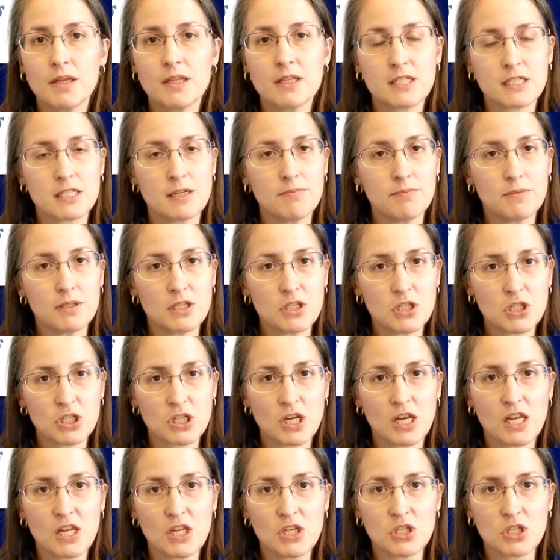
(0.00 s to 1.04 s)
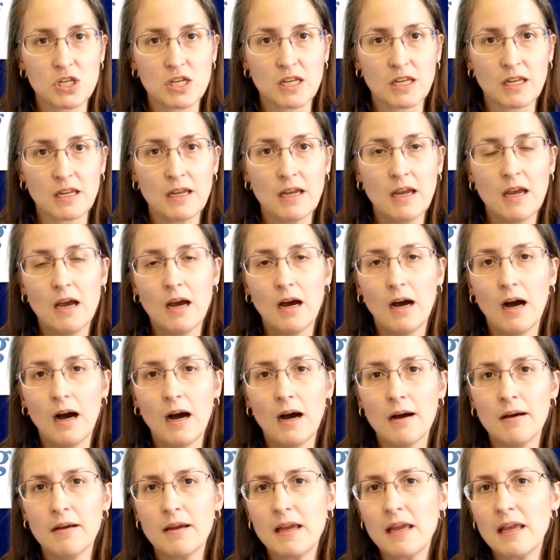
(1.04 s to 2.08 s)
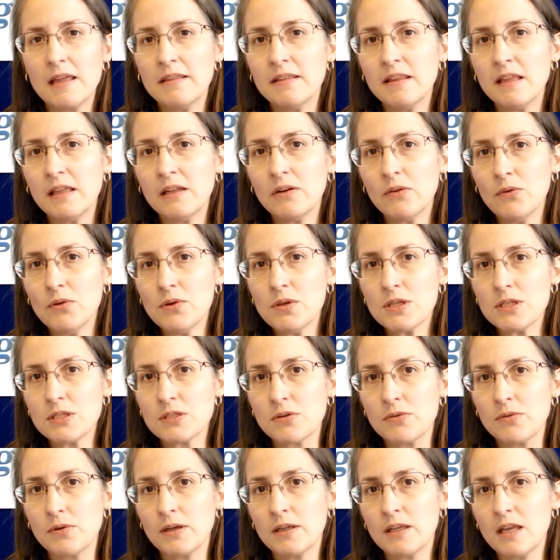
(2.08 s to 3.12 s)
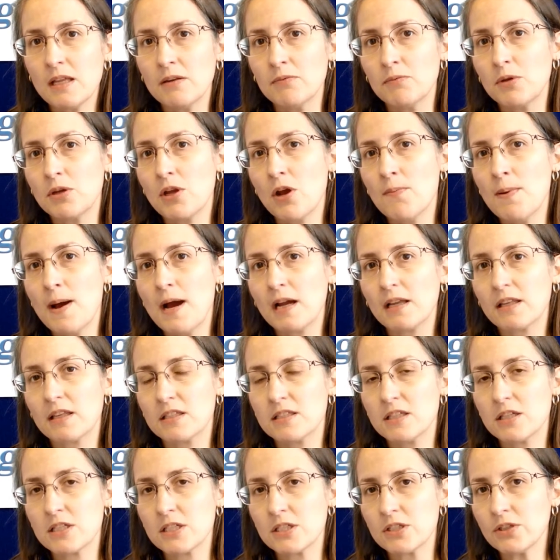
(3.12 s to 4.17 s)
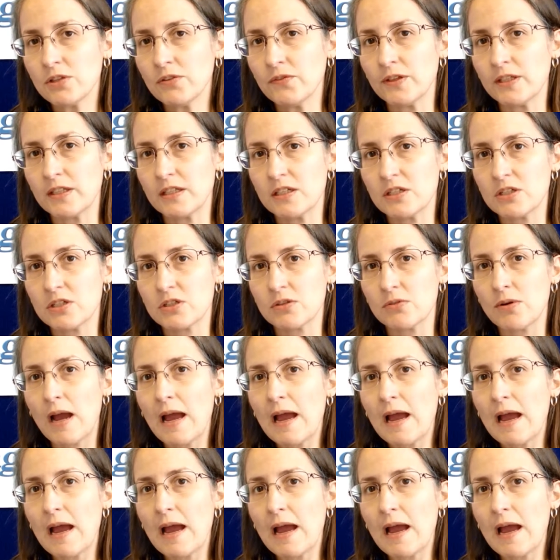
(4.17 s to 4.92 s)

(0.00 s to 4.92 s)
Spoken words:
Is something changing? And then also, again, we go back to the servant issue.